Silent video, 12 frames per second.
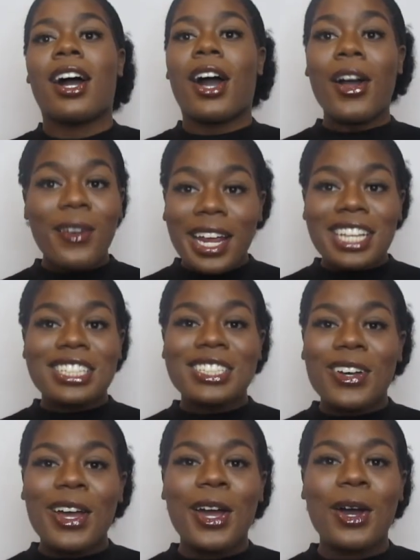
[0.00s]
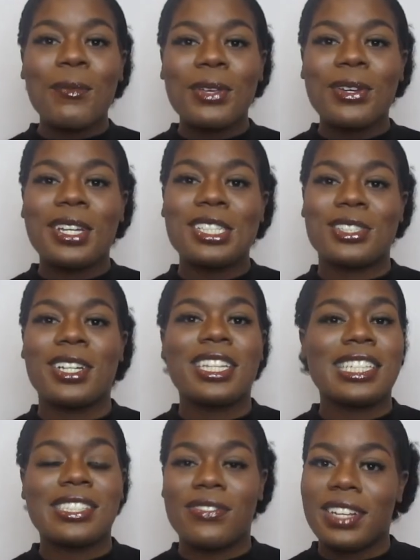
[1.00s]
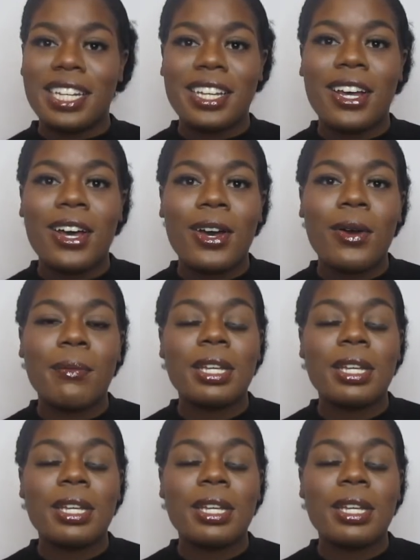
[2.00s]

Alright, so I hope you enjoyed this video.